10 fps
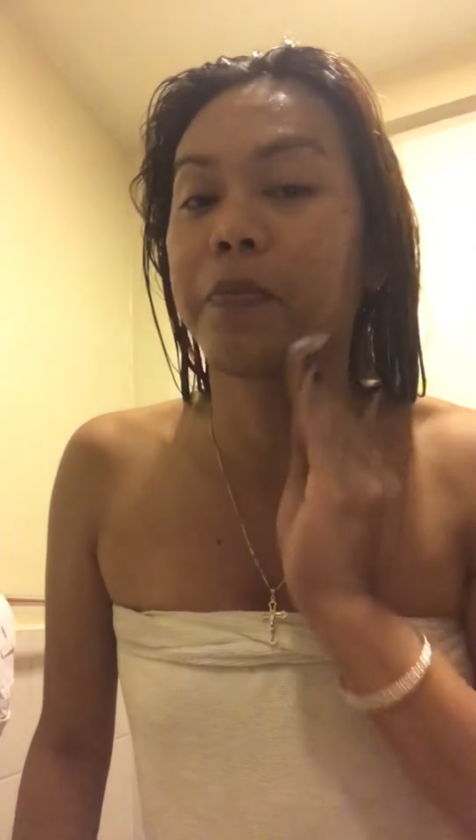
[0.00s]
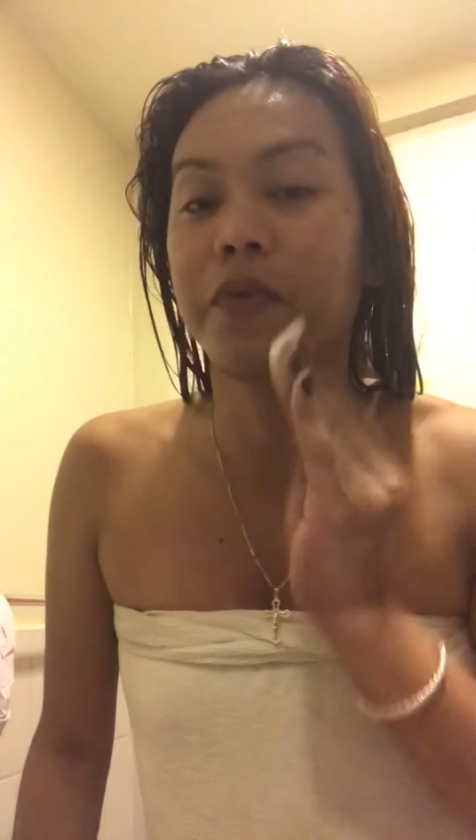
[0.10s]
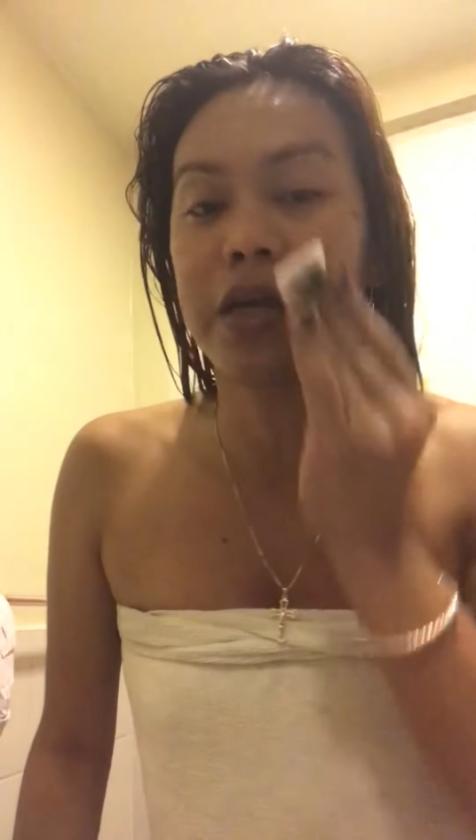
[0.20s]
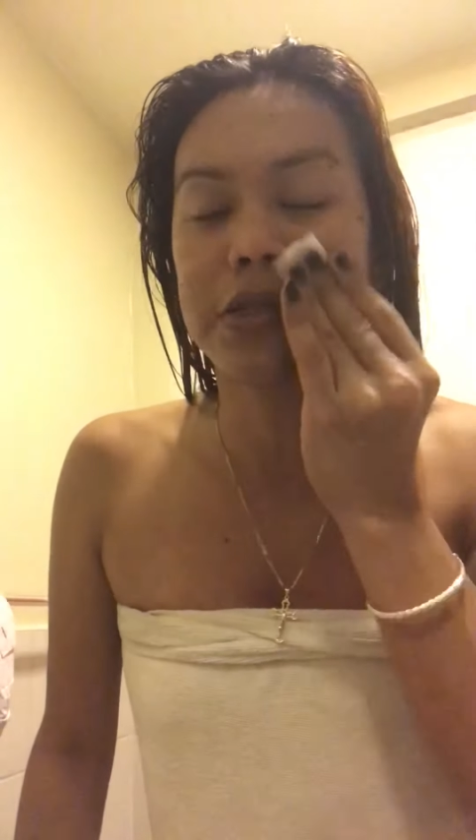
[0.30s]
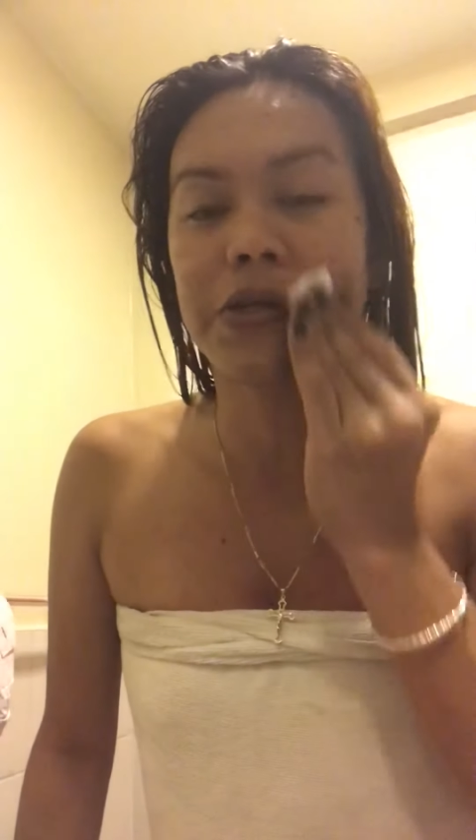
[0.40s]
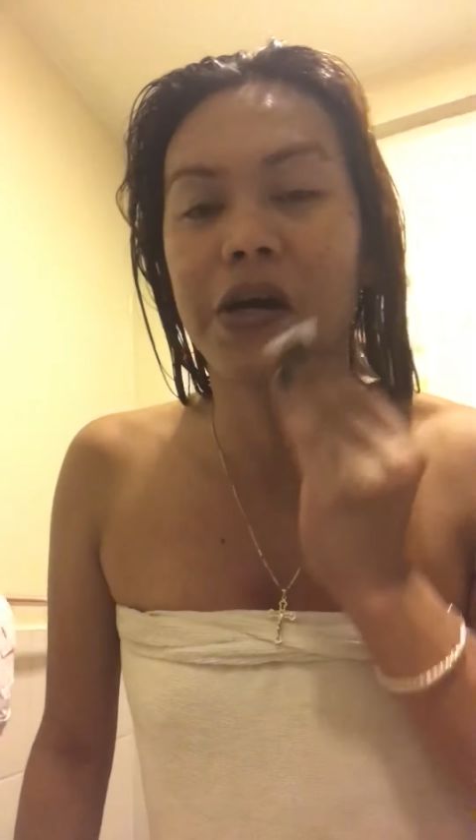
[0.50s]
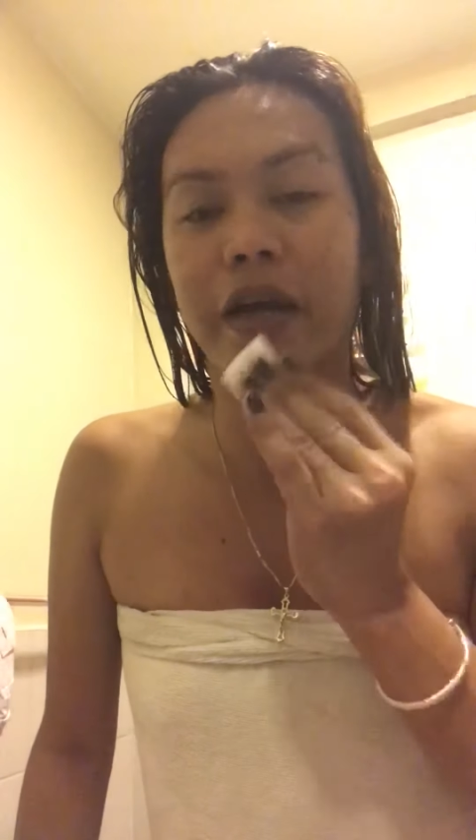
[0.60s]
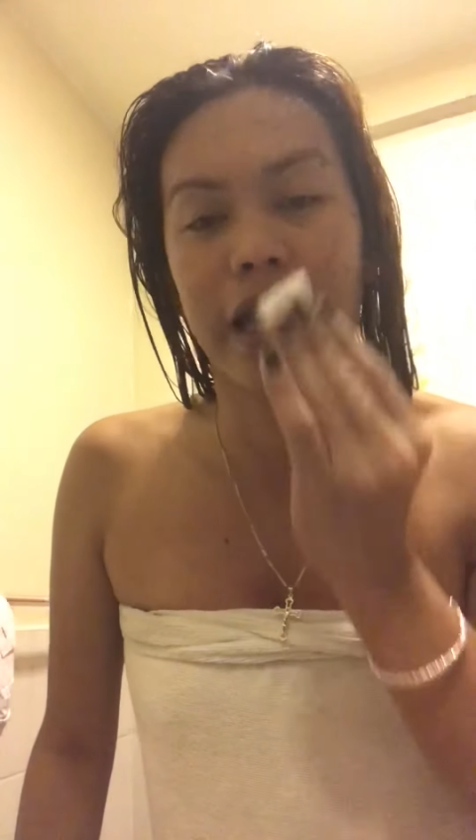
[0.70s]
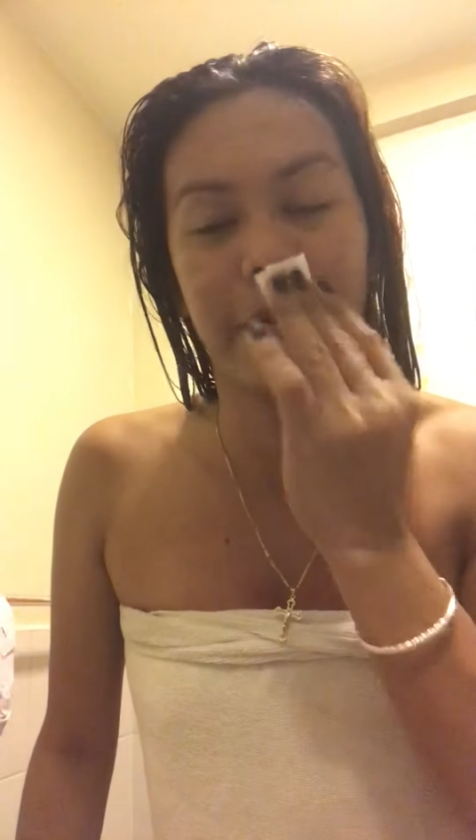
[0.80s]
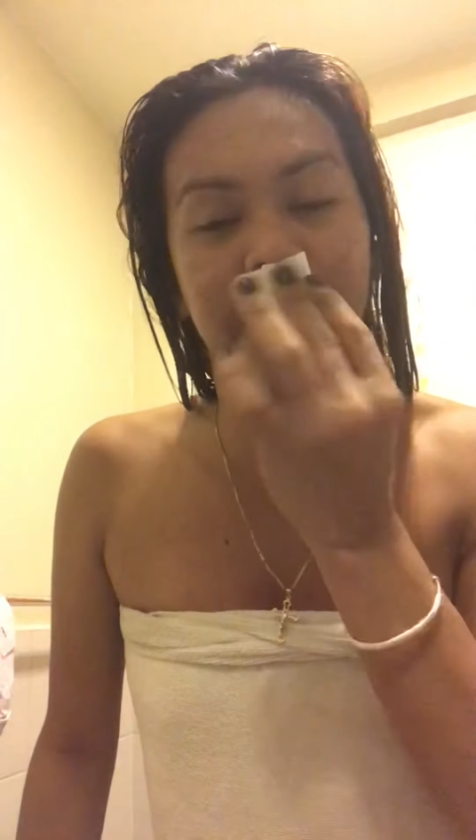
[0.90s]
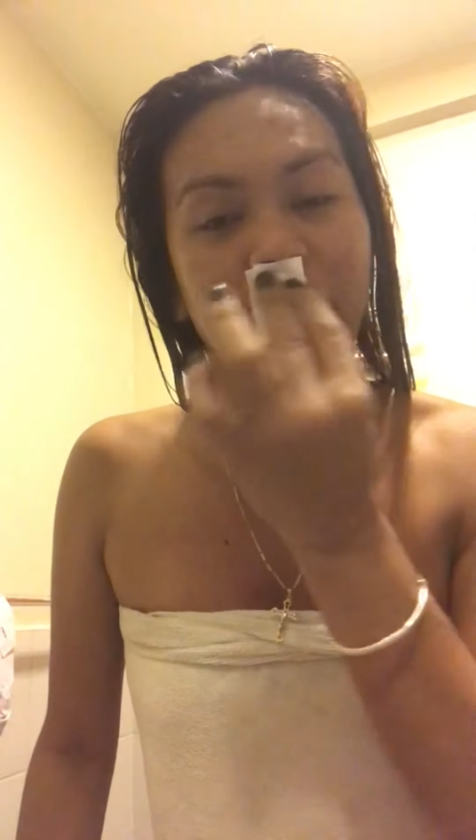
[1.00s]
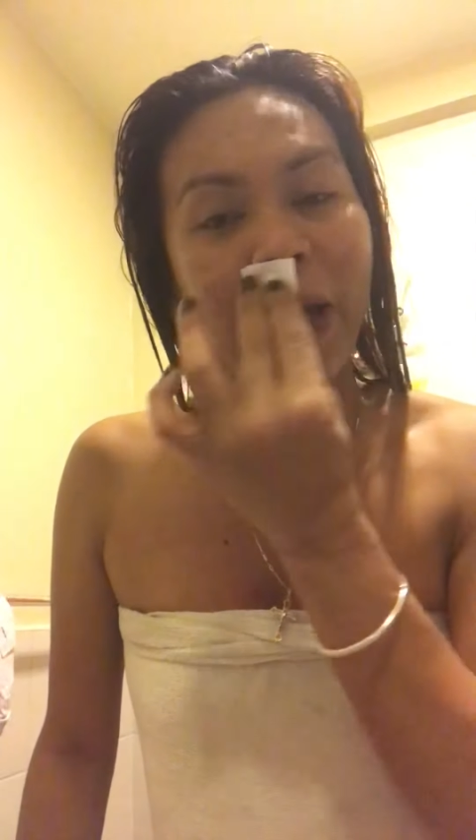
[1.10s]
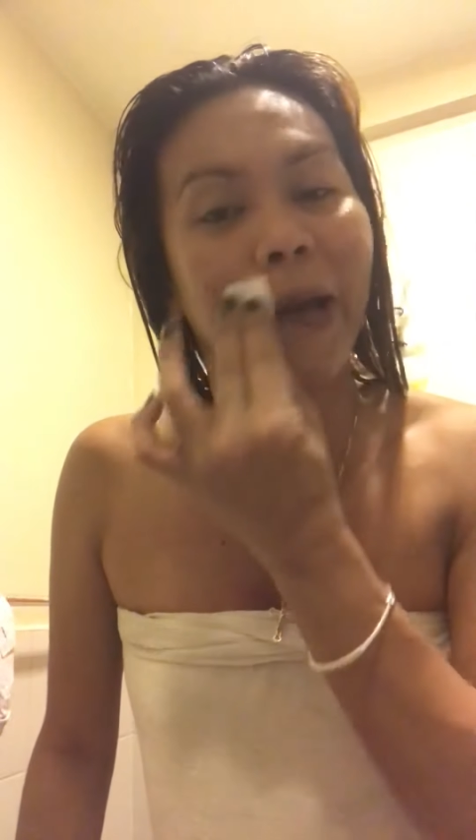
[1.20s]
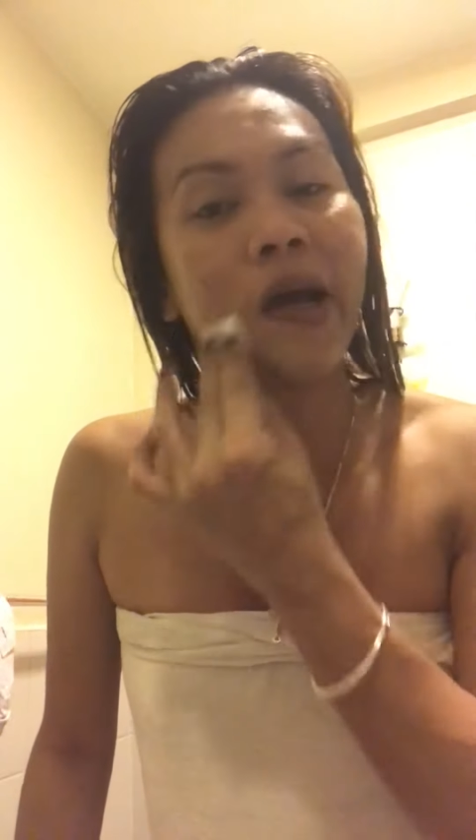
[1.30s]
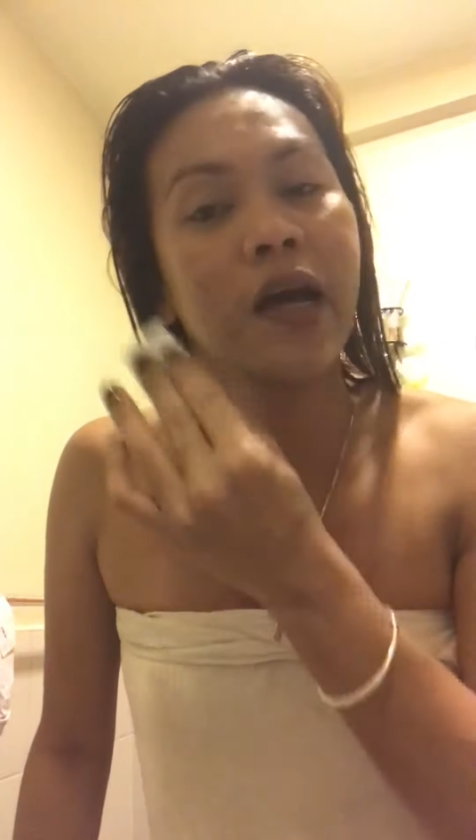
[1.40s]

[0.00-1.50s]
of weeks or every week,